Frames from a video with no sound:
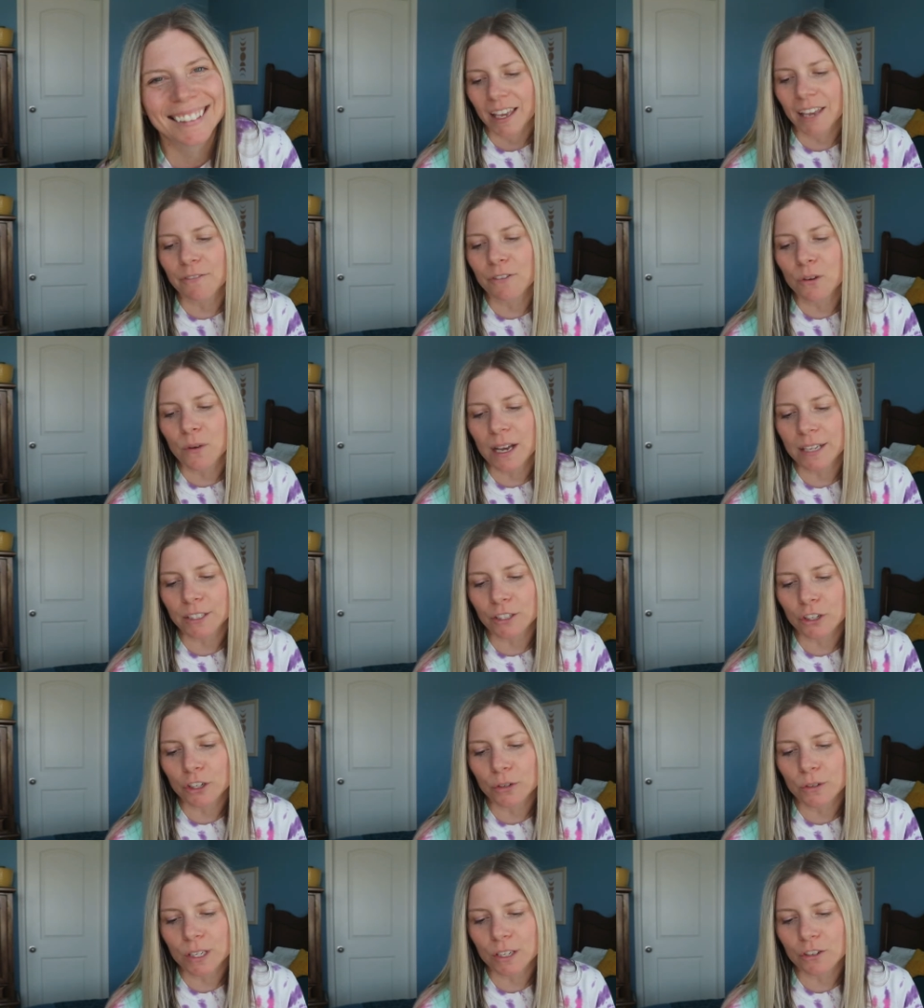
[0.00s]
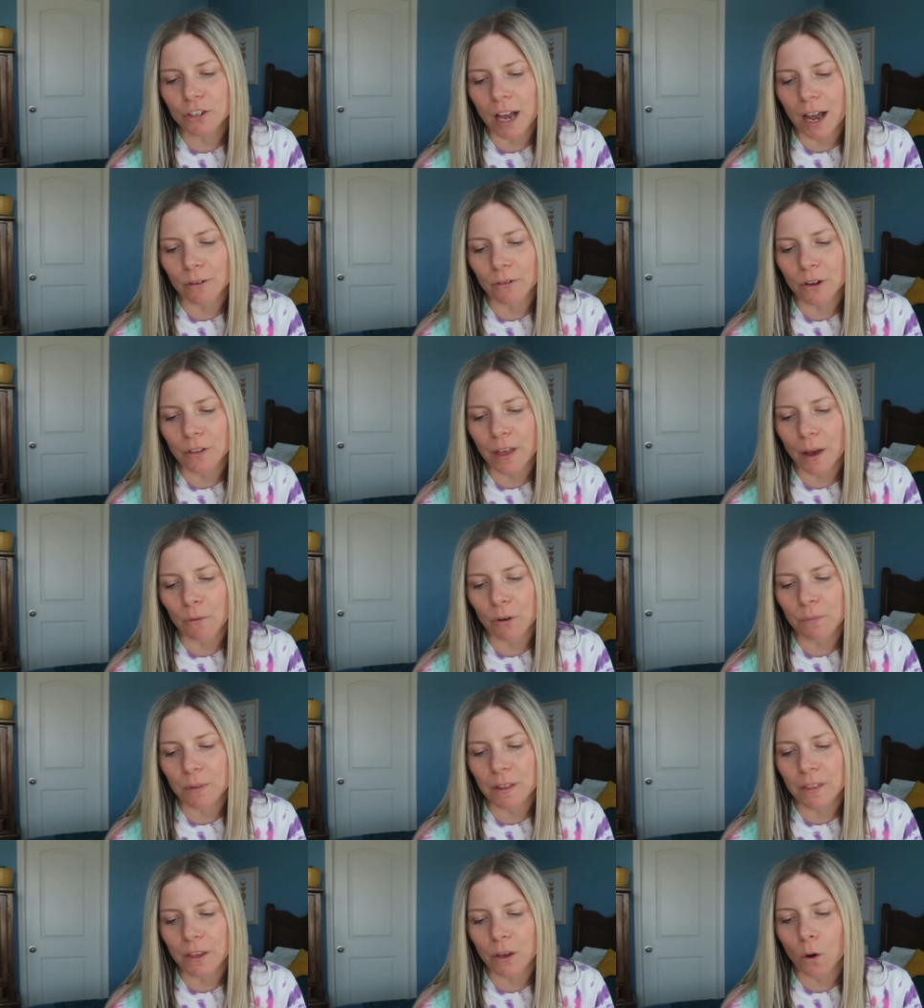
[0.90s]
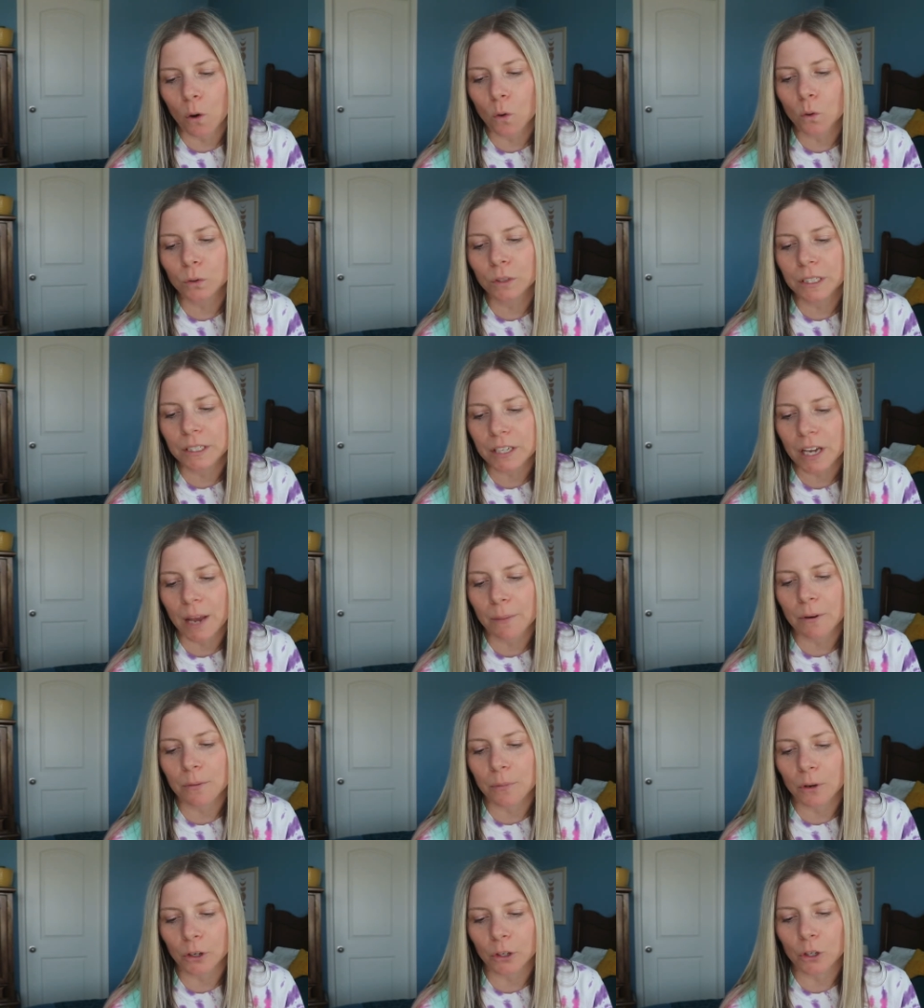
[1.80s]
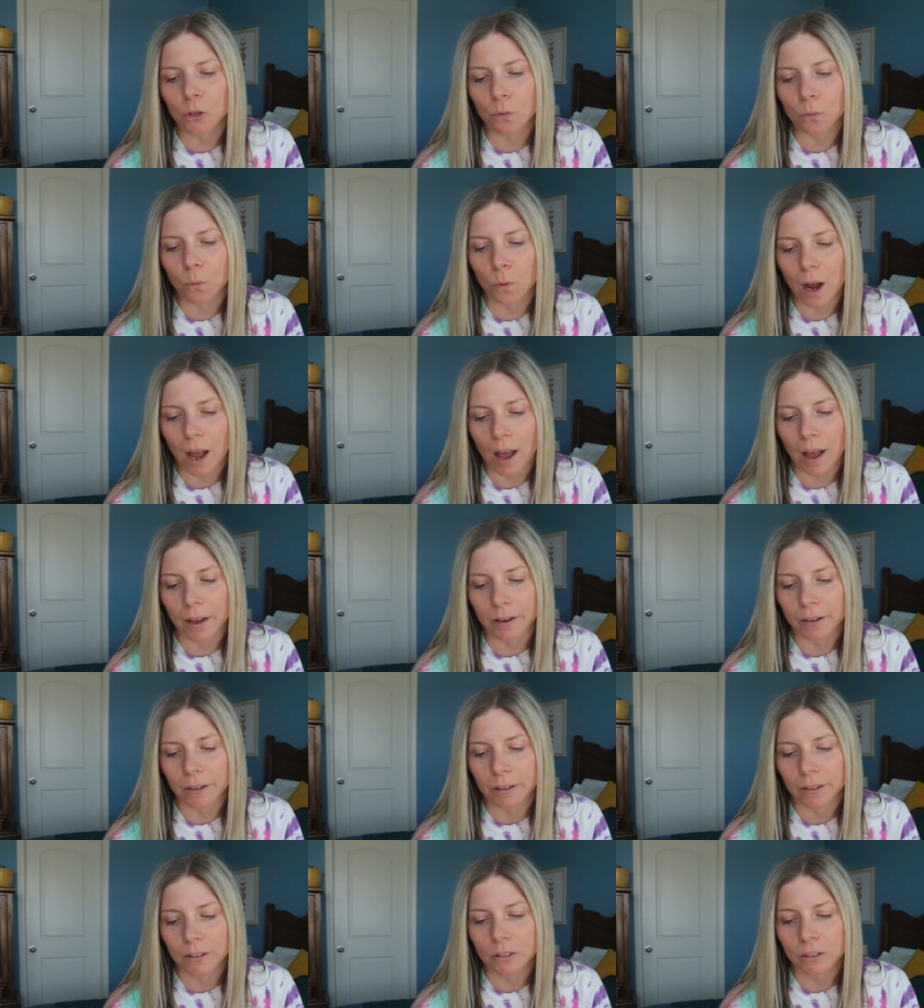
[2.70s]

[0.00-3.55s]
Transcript: If you had to choose a genre that would be the only type of book you read,